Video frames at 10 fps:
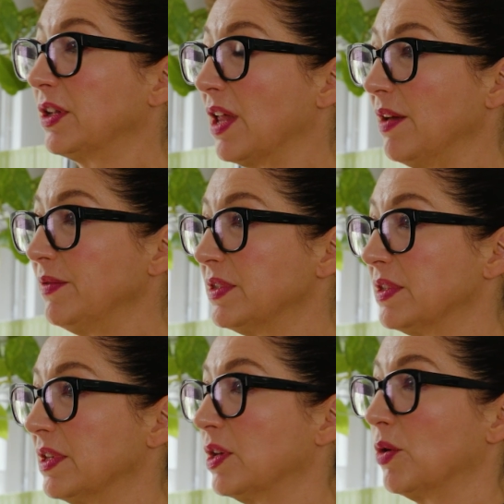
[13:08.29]

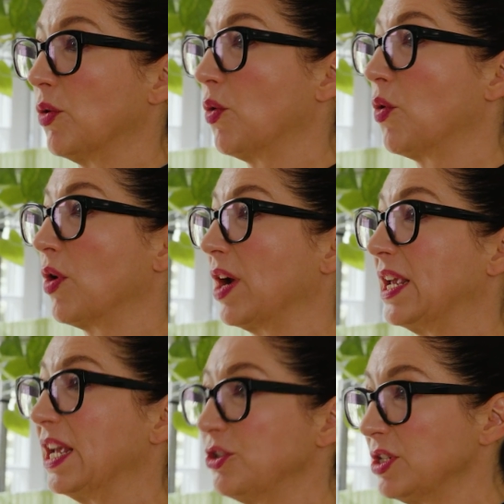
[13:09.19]
gloves or a
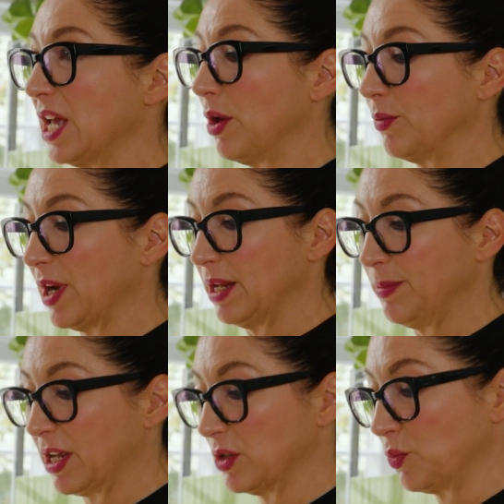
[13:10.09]
kitchen towel ready
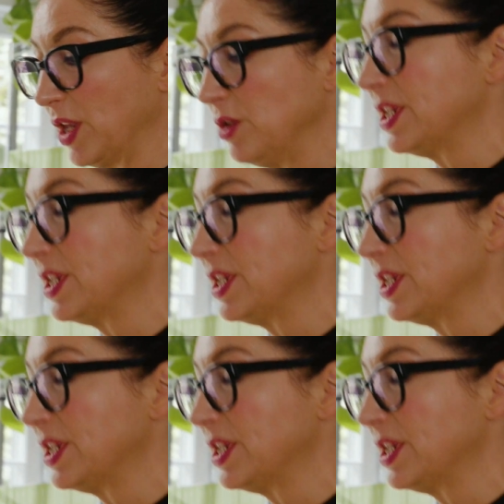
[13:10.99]
because when you